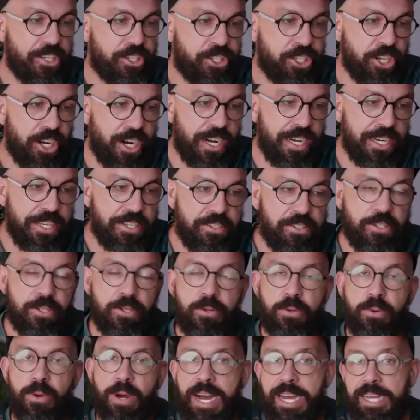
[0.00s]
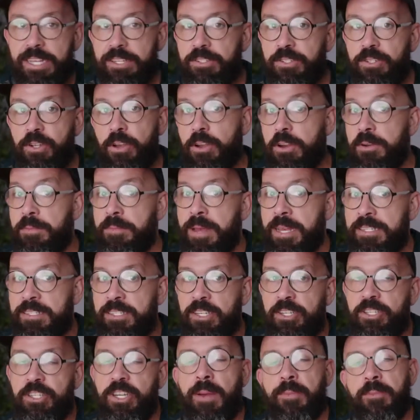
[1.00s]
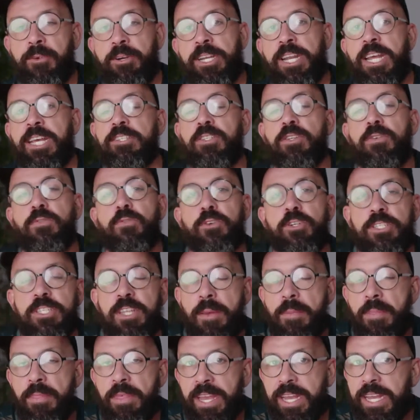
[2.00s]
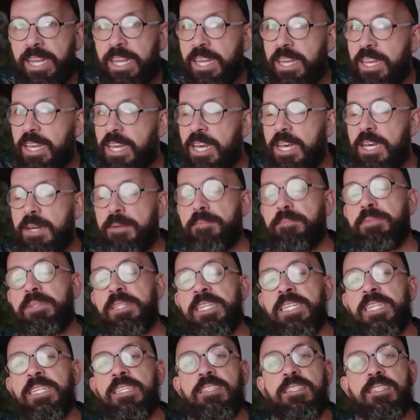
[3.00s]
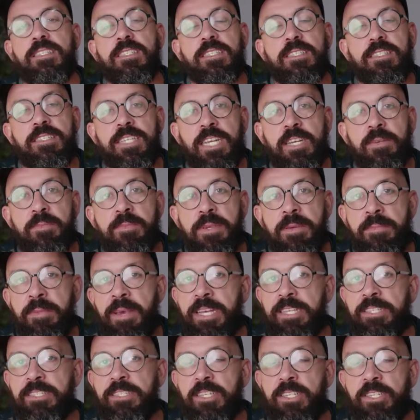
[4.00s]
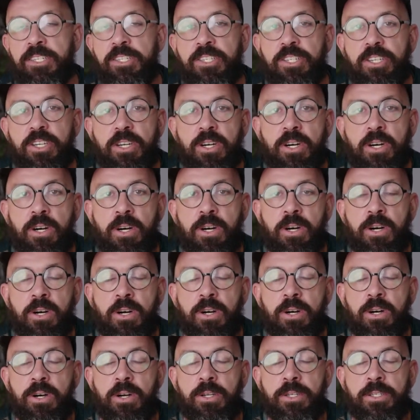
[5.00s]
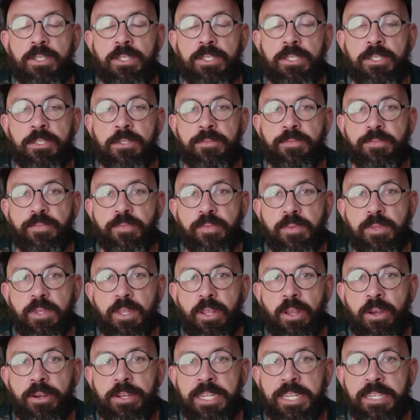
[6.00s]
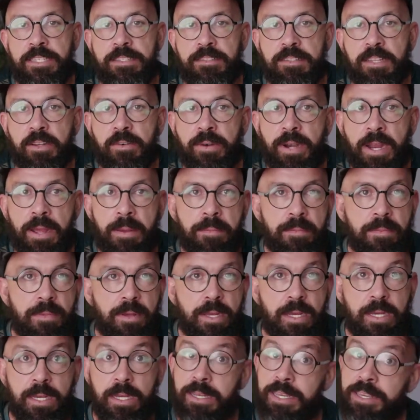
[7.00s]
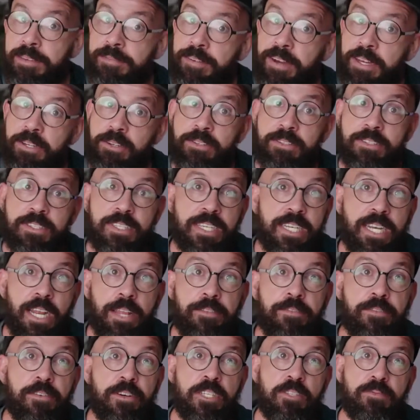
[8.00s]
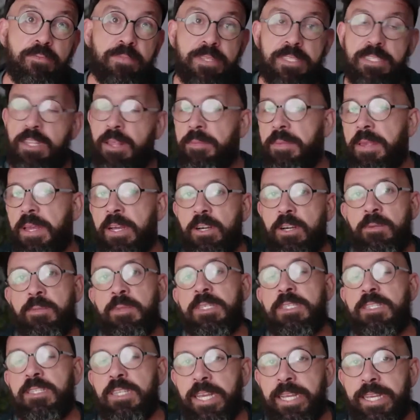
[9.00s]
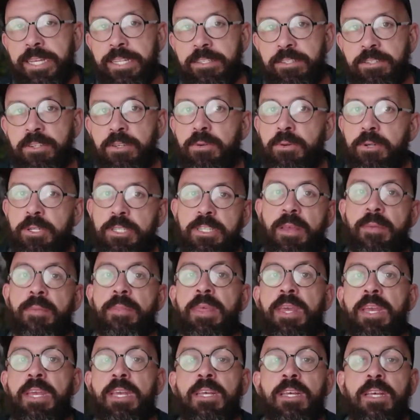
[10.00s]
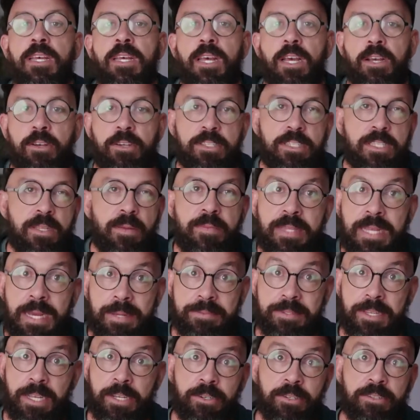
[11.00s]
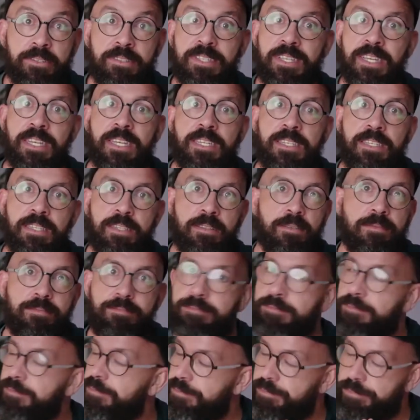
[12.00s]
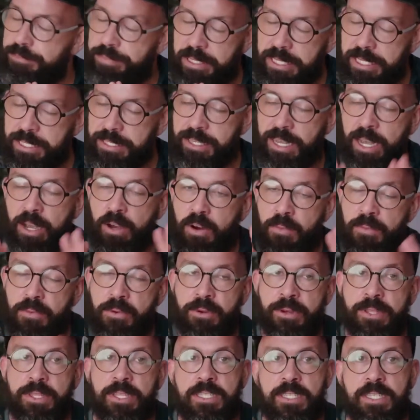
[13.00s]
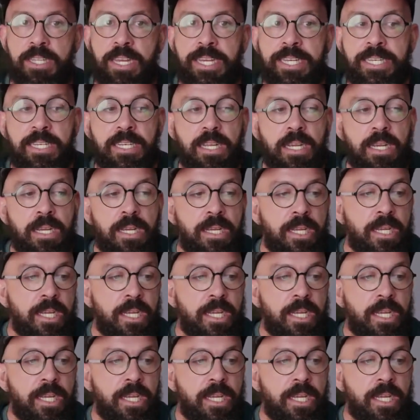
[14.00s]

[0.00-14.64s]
Charlie Zoo, I saw your message. I'm going to ask you for something. Please send me a message on Instagram. If I don't see it at first, please send me a comment saying it's you or something, because sometimes I don't see it. Please, I hope you understand.